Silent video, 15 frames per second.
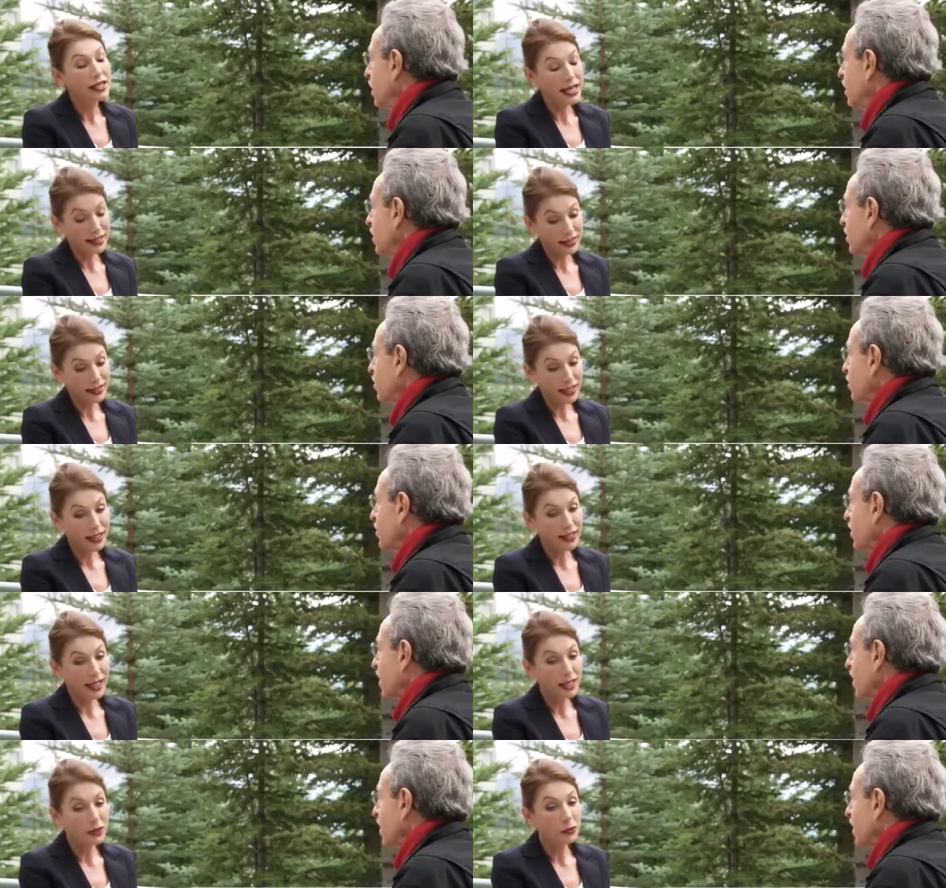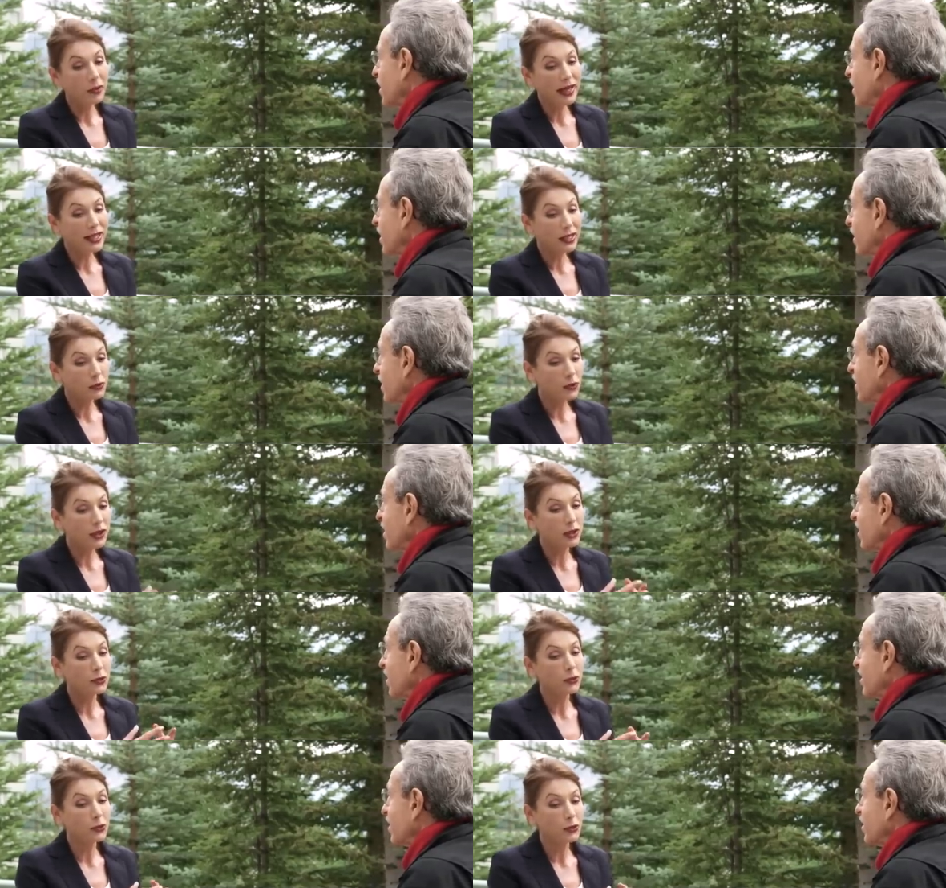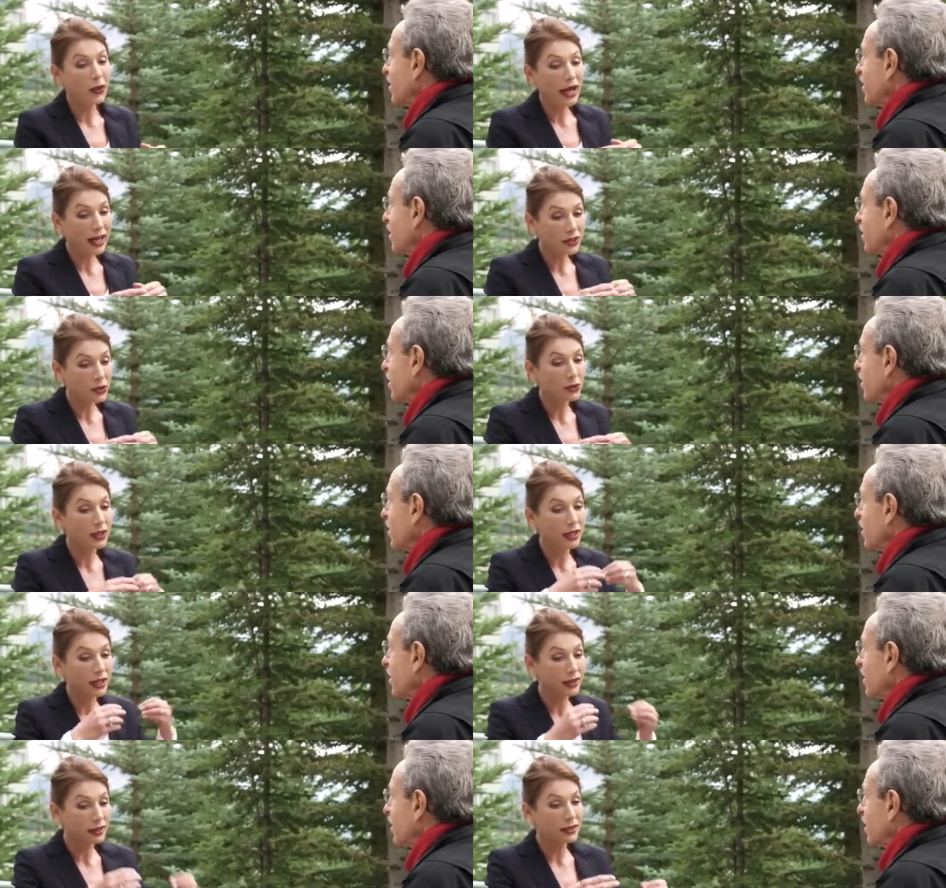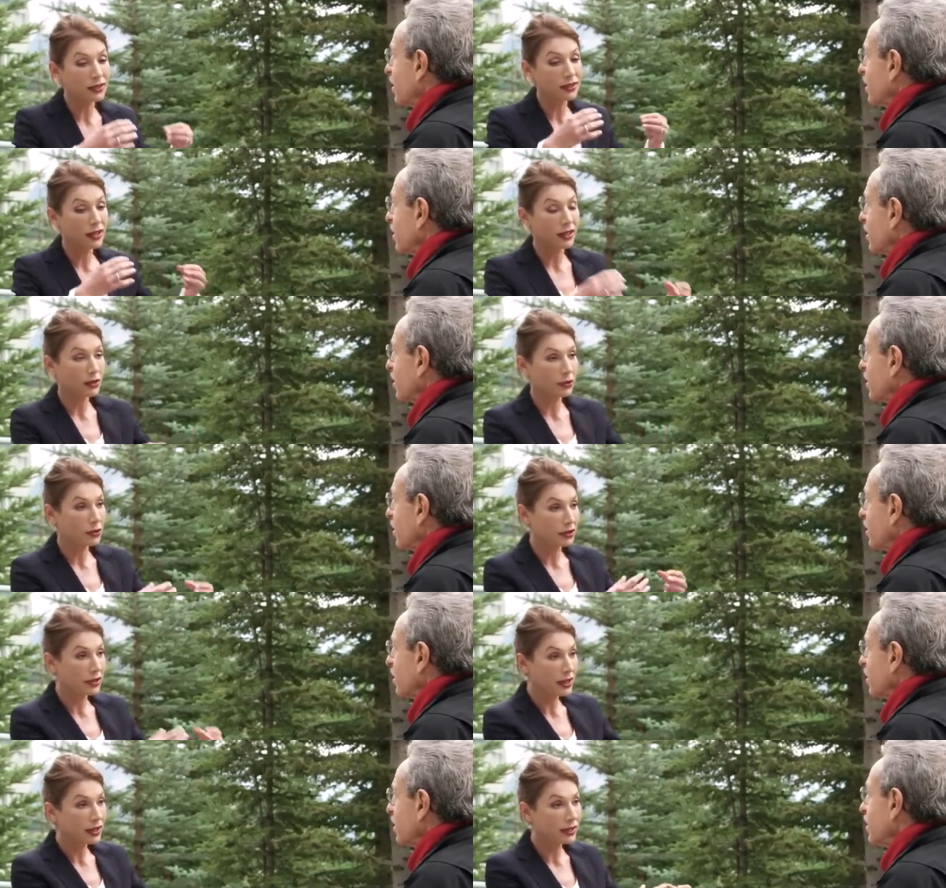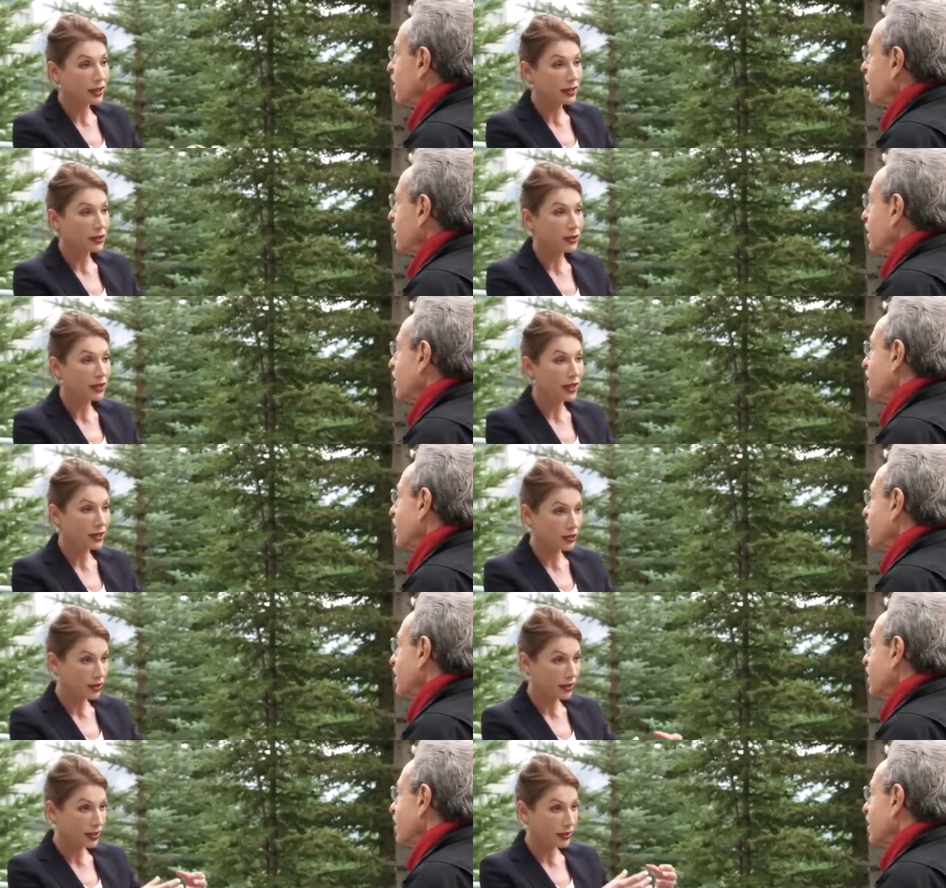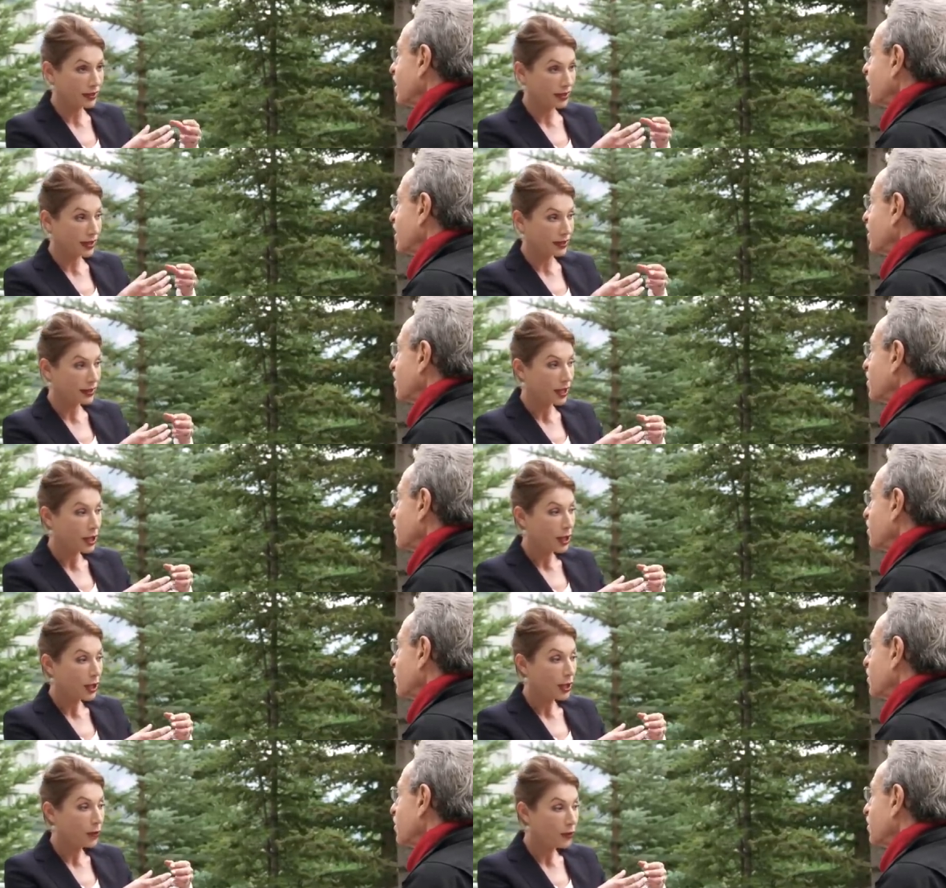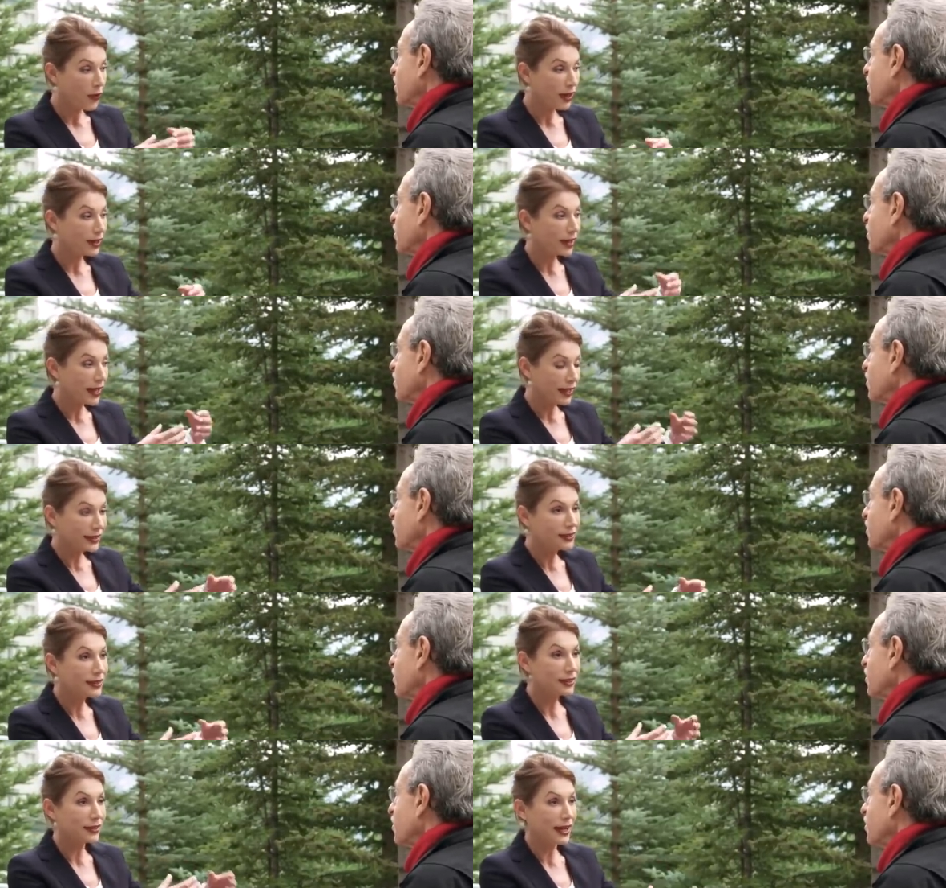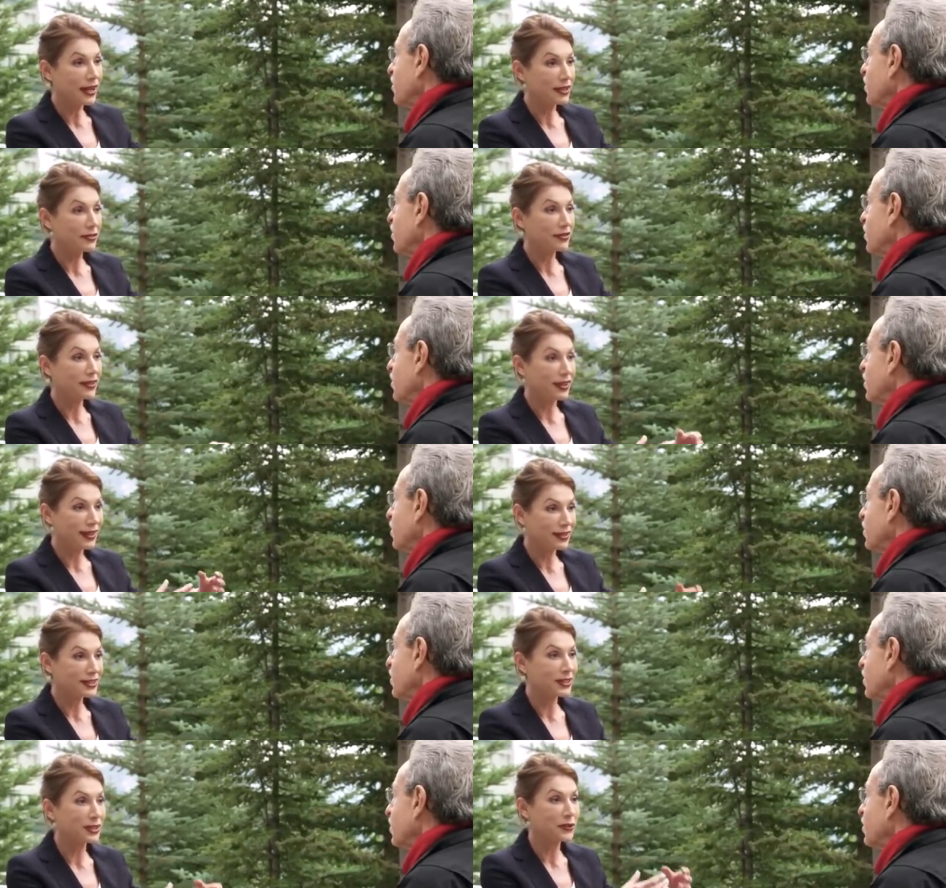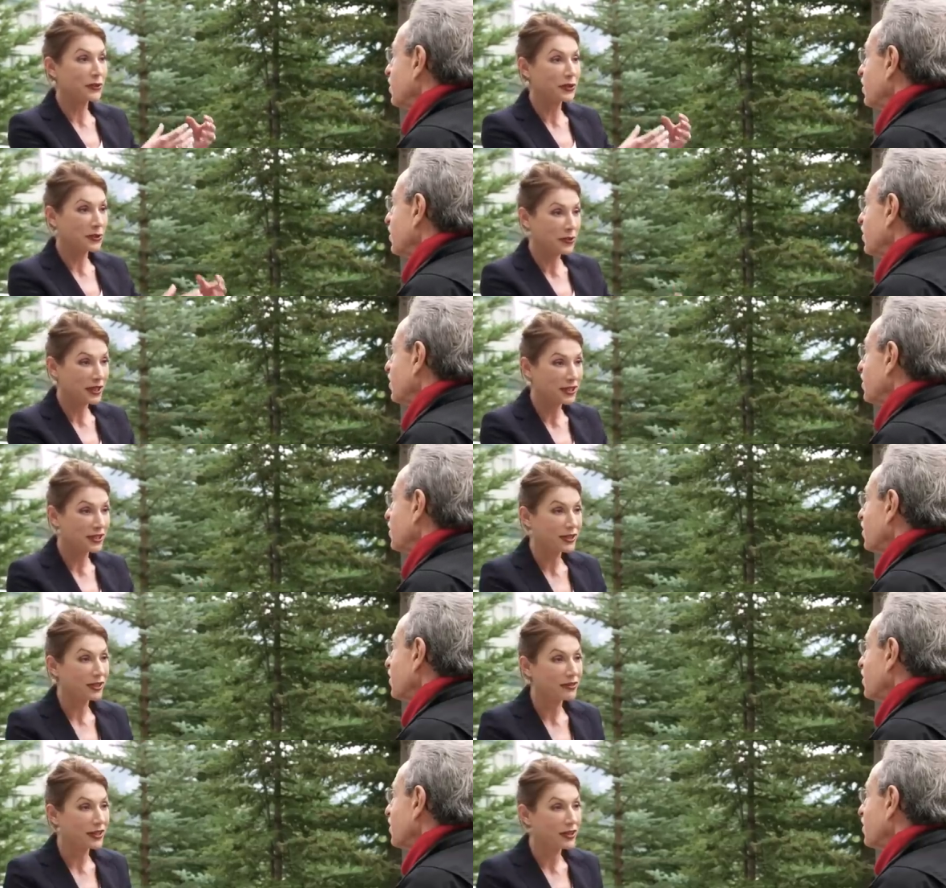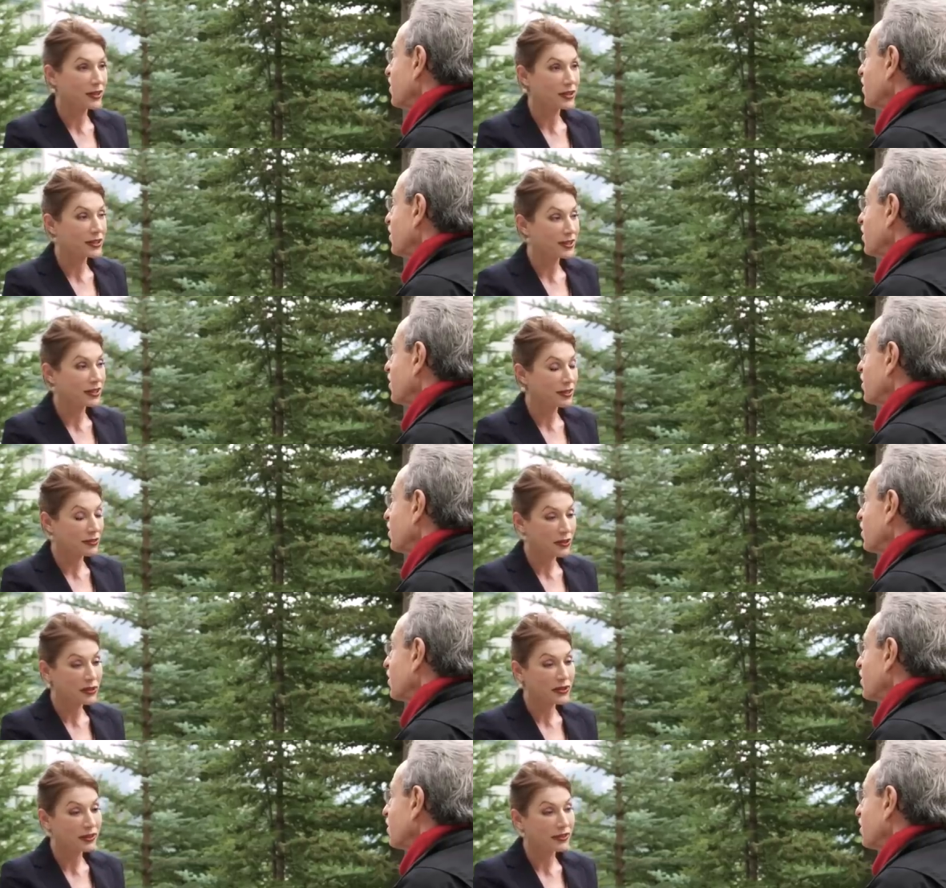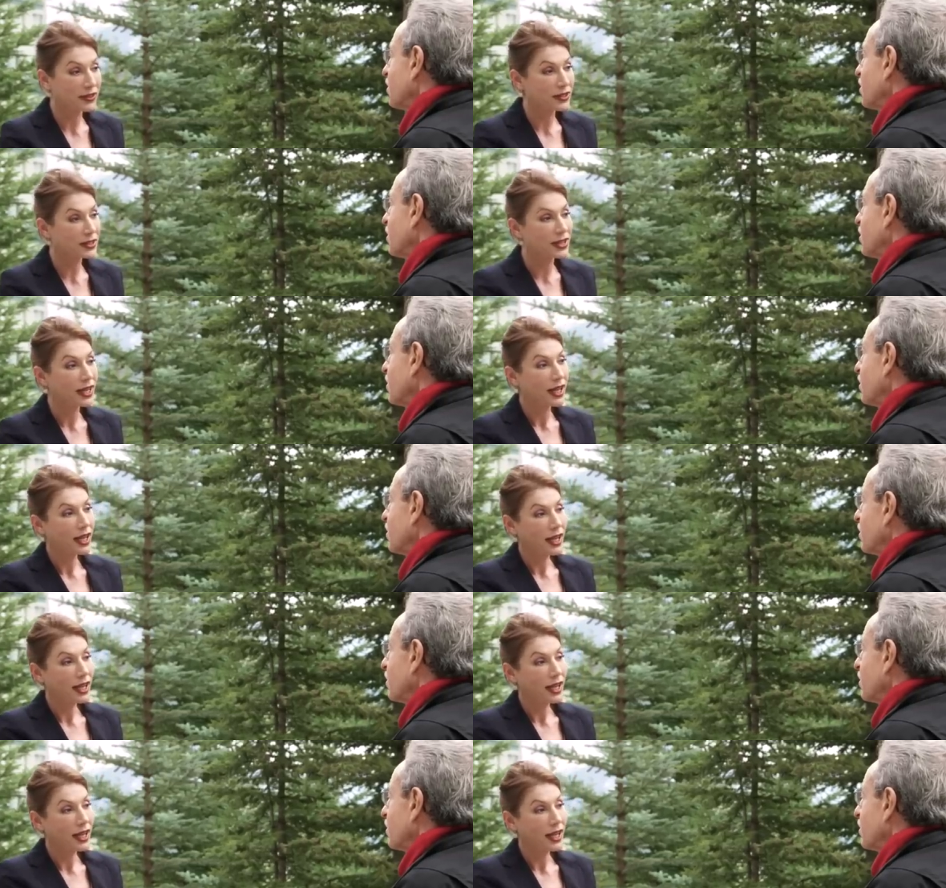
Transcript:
Speaker 1: Yes, and, and to make it work, to, to actually illustrate through a real calculation that, that uh, one can derive the answer to the question of the origin of the universe,